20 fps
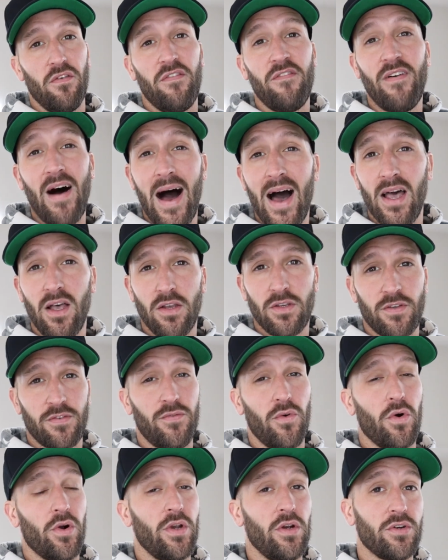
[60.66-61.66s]
files
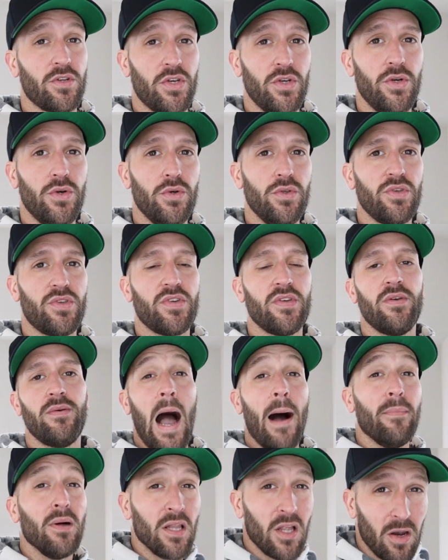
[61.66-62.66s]
for your tunes.
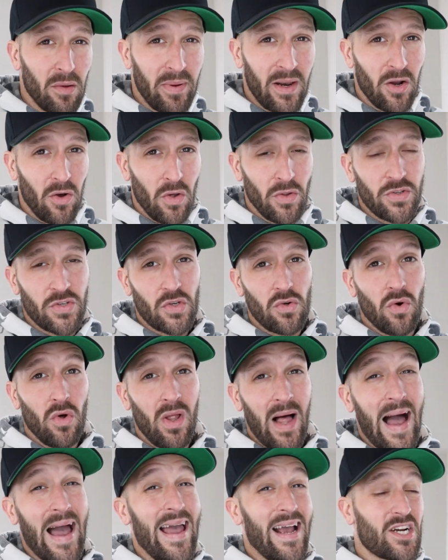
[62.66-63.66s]
I'm a little bit old
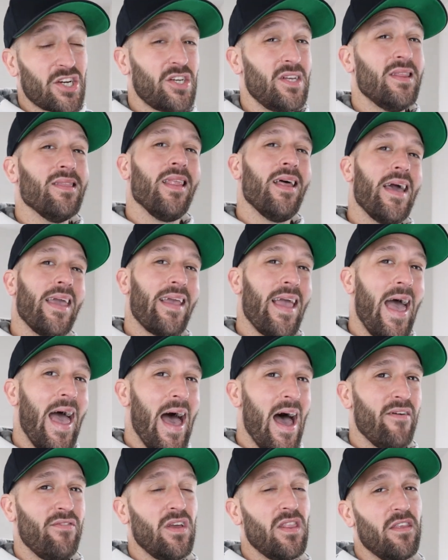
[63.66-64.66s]
school. I actually like
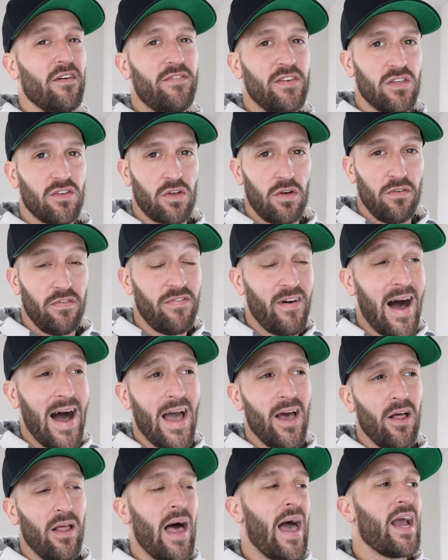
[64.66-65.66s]
having the physical
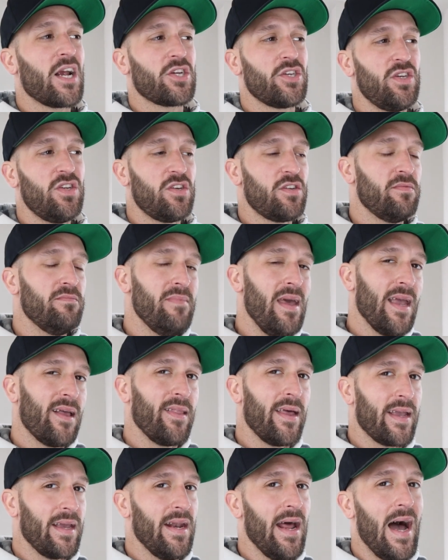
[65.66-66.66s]
file. I actually just
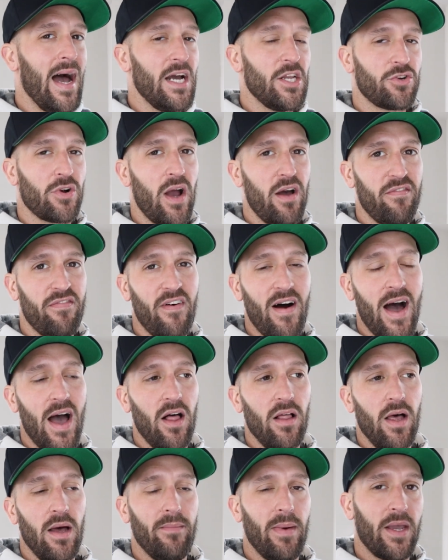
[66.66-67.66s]
make like an iDrive
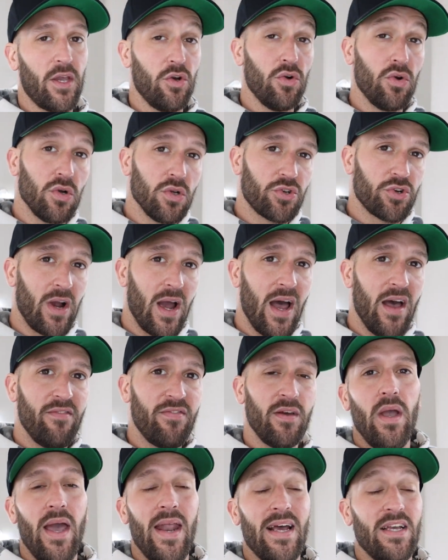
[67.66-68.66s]
file on my Google
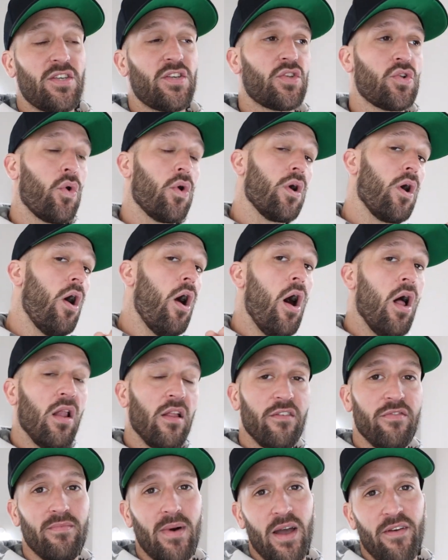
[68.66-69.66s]
Drive, and I store
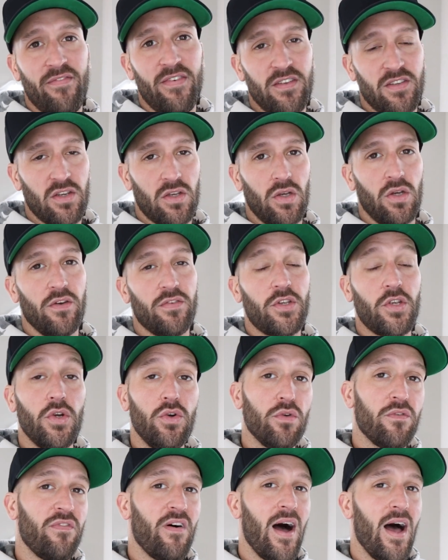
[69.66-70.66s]
all of my physical
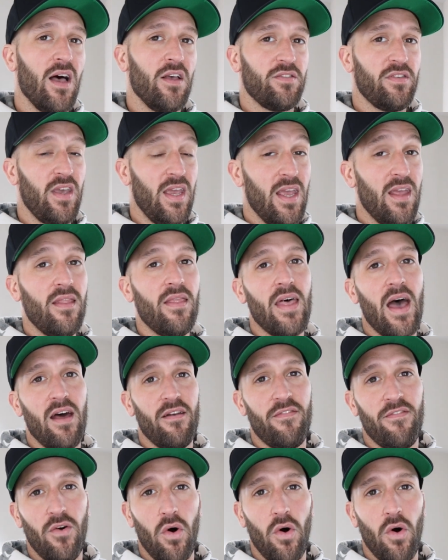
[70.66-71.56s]
tune files in that